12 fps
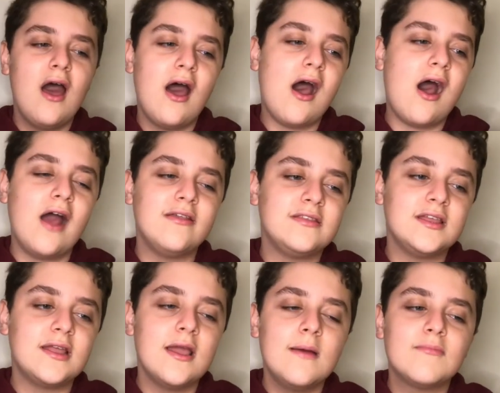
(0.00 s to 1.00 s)
Uh, I think
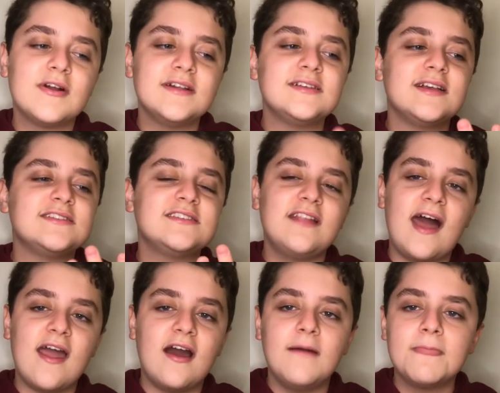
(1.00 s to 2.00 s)
think Princess
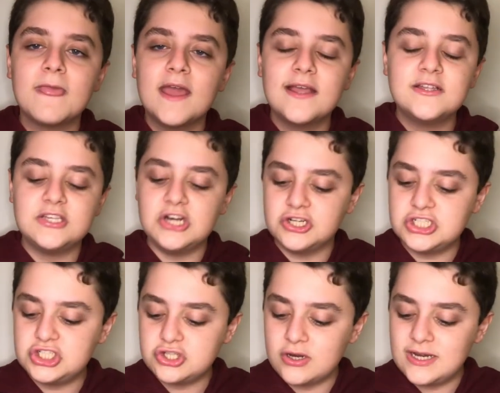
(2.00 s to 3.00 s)
Leia you know,
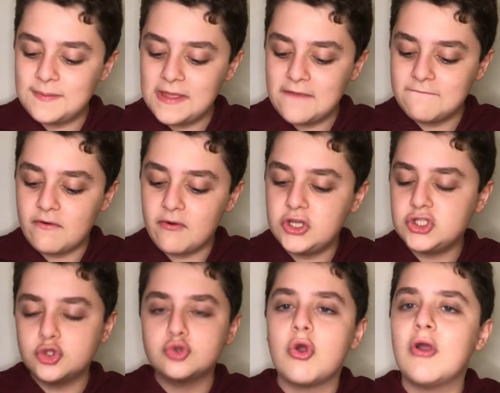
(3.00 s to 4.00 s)
she's trying to be a very
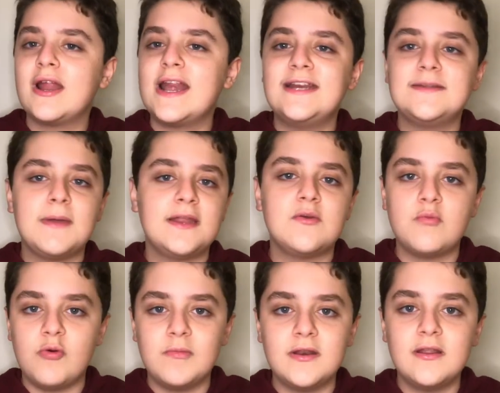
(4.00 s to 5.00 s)
strong and independent
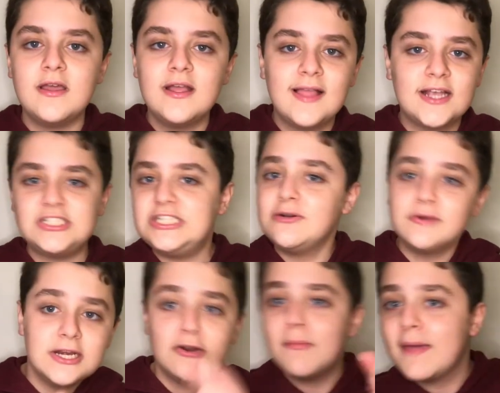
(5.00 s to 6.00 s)
woman. Like, she don't
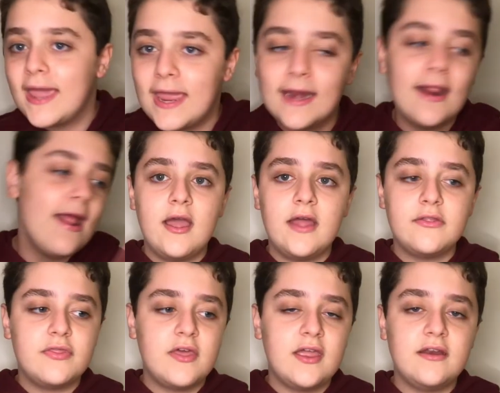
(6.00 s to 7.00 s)
need no man.
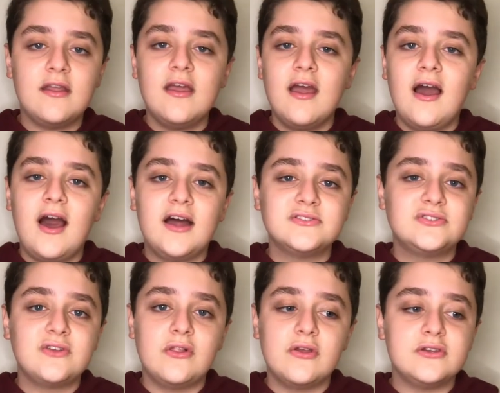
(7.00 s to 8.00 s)
And then Han
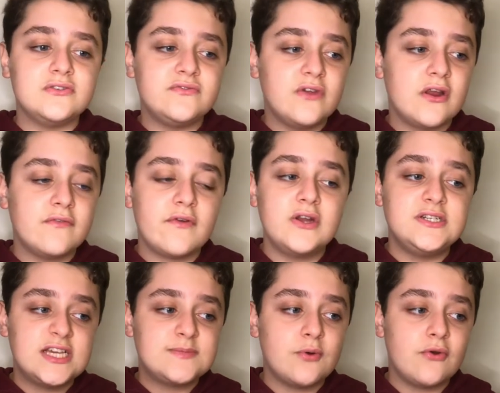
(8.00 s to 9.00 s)
Solo is very, very
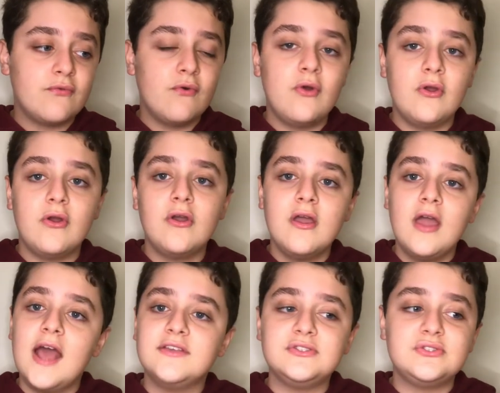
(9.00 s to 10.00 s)
desperate for her,
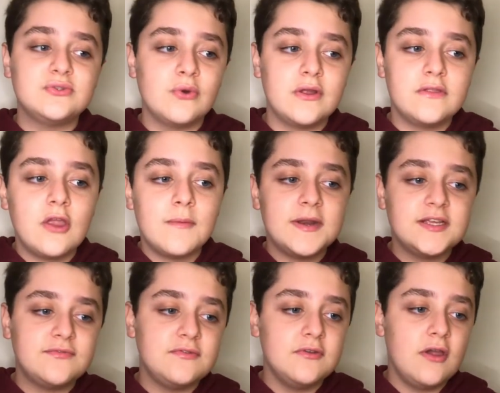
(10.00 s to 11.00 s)
as you saw in the opening
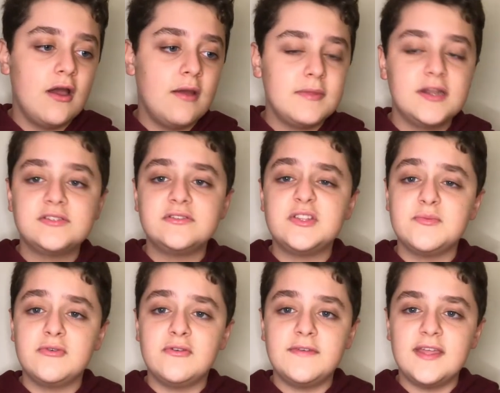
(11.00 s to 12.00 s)
few uh, minutes of the
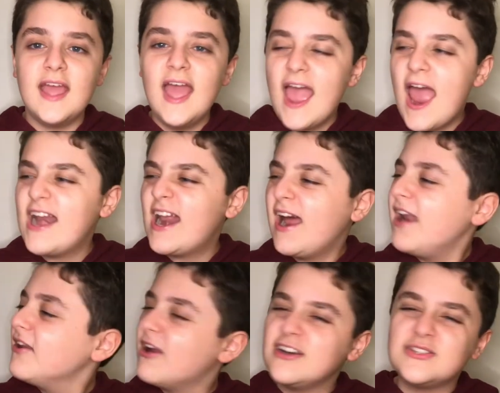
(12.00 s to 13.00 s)
movie. And I
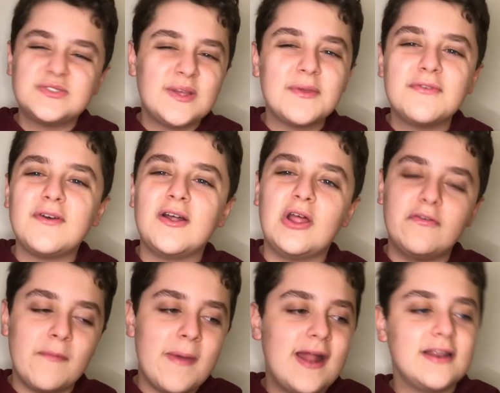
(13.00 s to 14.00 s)
don't know, just something felt off
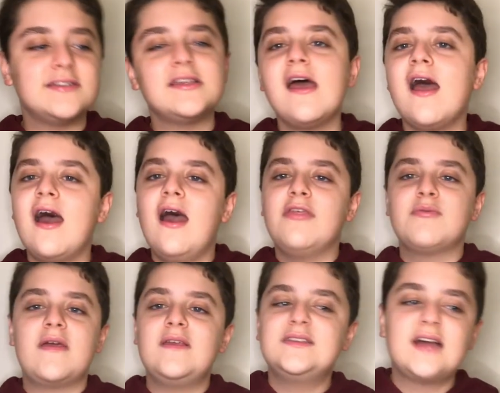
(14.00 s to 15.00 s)
about it uh,
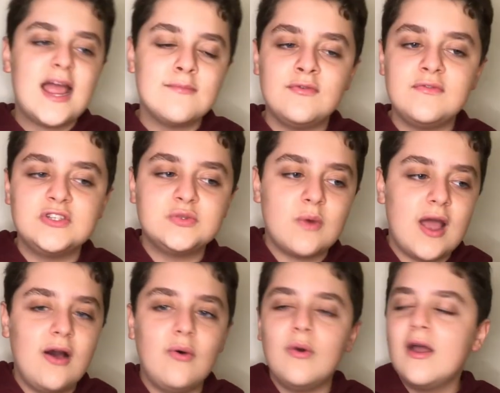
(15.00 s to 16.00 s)
throughout the entire movie as
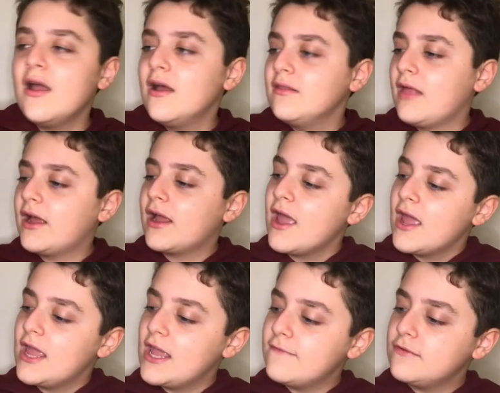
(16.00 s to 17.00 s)
well. Like,
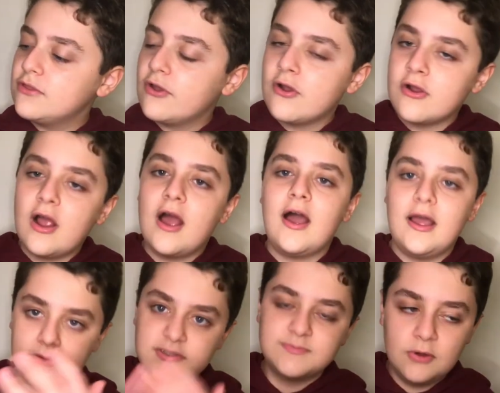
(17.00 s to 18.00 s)
even though, I
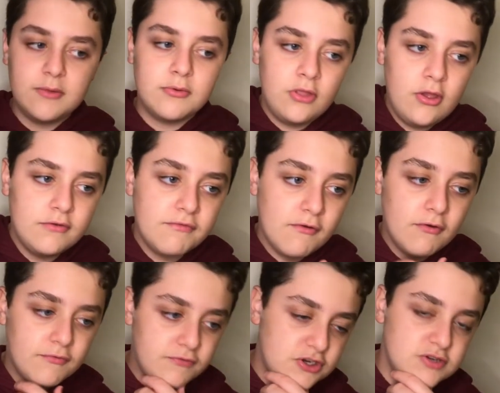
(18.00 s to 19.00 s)
don't spoiler alert for
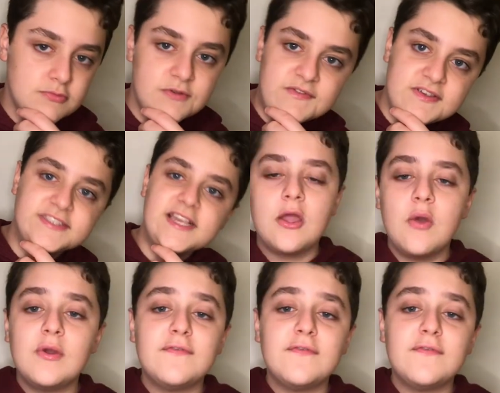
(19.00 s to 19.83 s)
future movies, we